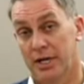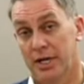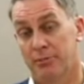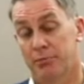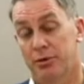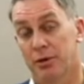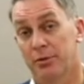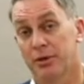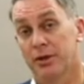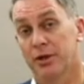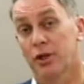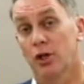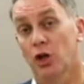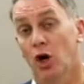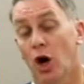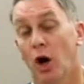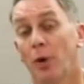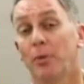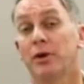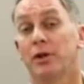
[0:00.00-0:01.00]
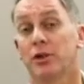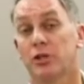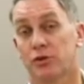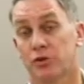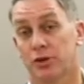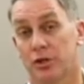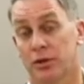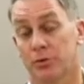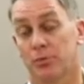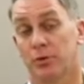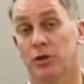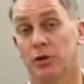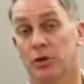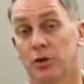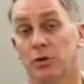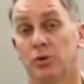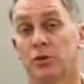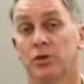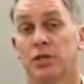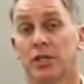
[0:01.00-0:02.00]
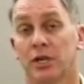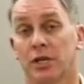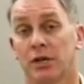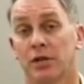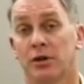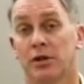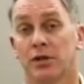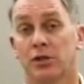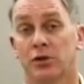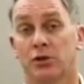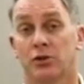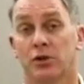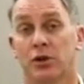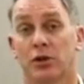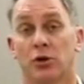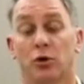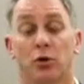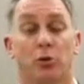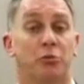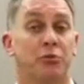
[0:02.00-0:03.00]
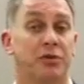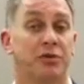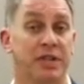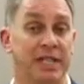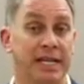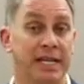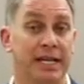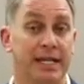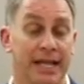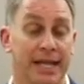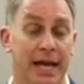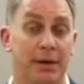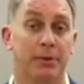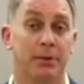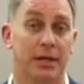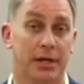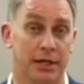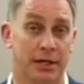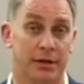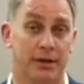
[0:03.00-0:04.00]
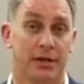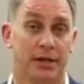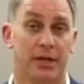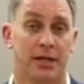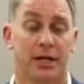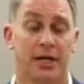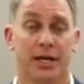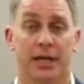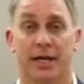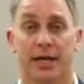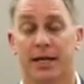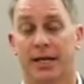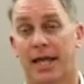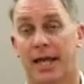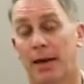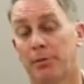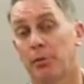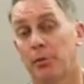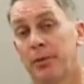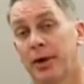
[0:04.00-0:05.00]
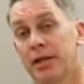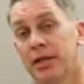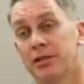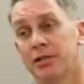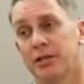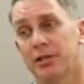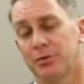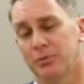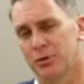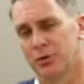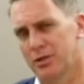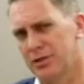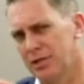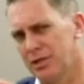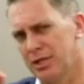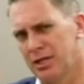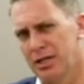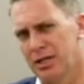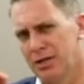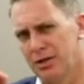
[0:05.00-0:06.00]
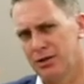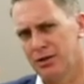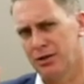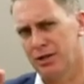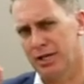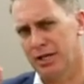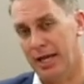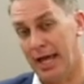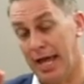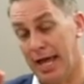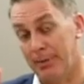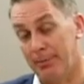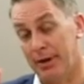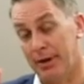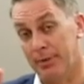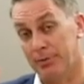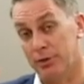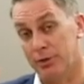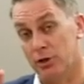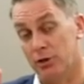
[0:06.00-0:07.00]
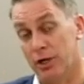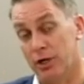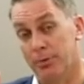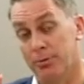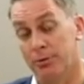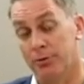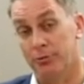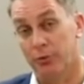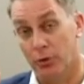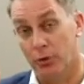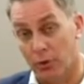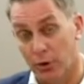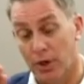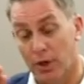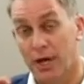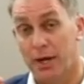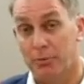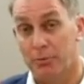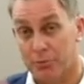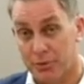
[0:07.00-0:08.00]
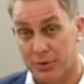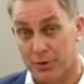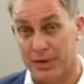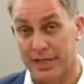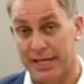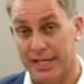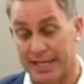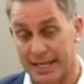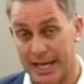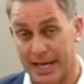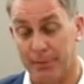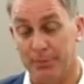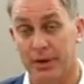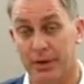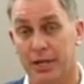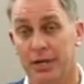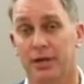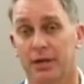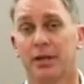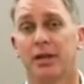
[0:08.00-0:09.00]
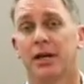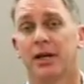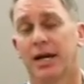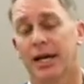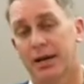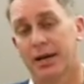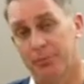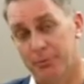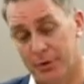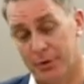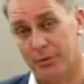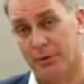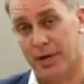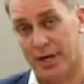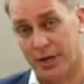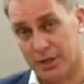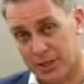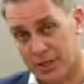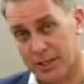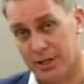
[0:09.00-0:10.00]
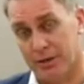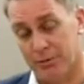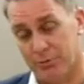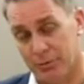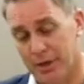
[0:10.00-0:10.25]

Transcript: And probably the commonest drug that we use here is a drug called pregabalin. Gabapentin was the epilepsy drug before pregabalin, but we actually,